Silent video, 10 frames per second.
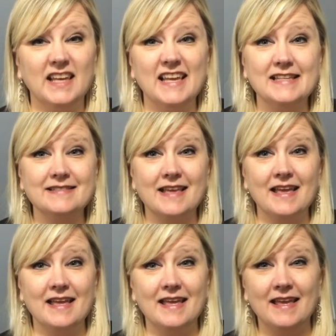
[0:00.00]
It's
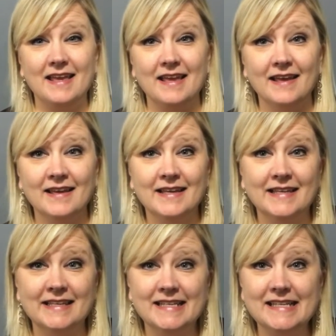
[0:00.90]
a
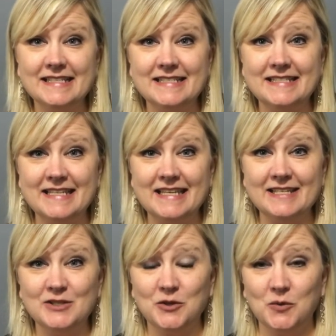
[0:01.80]

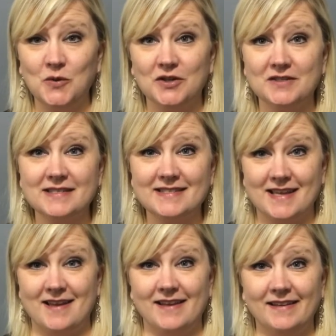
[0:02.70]
detour
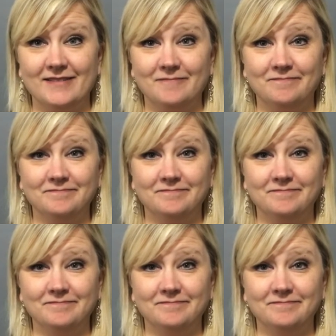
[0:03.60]
sign.